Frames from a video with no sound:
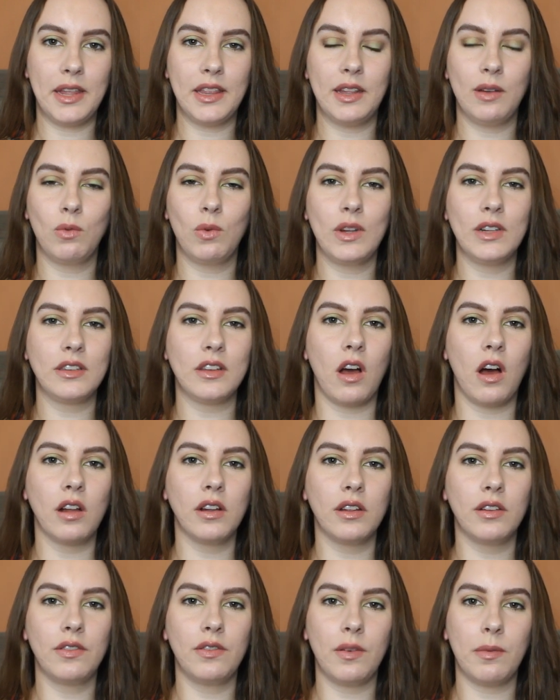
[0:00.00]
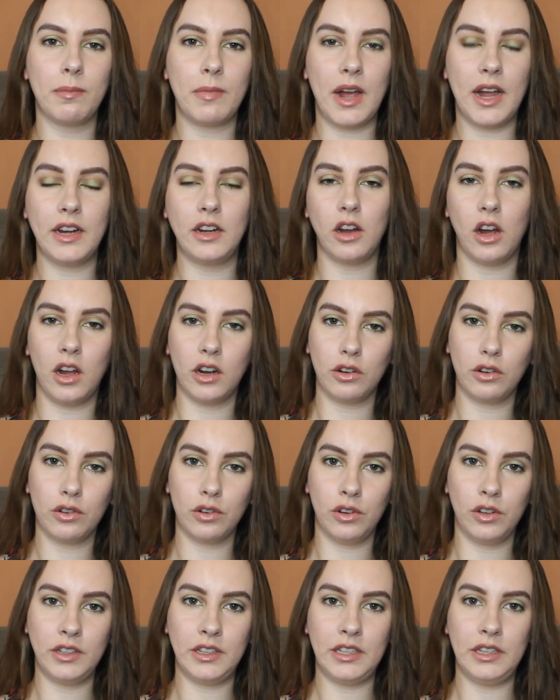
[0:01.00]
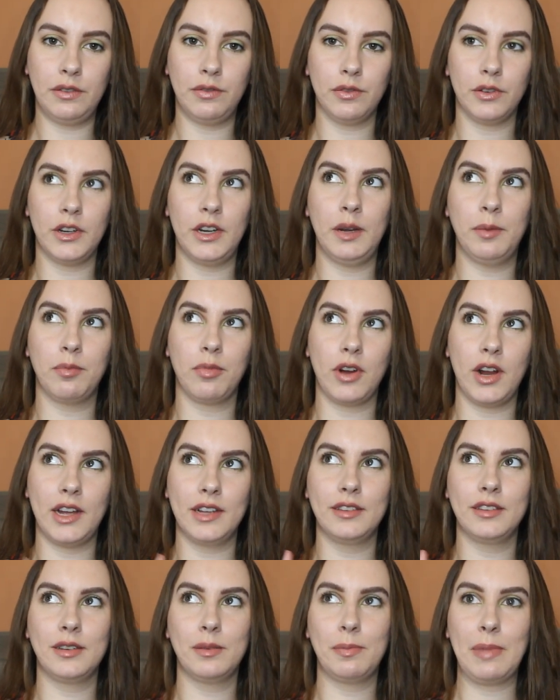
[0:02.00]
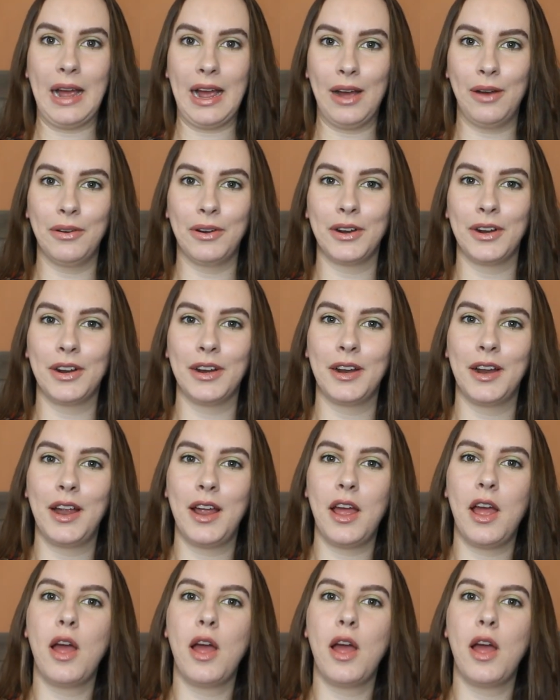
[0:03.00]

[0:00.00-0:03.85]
and then once all of my non-cruelty-free pressed powder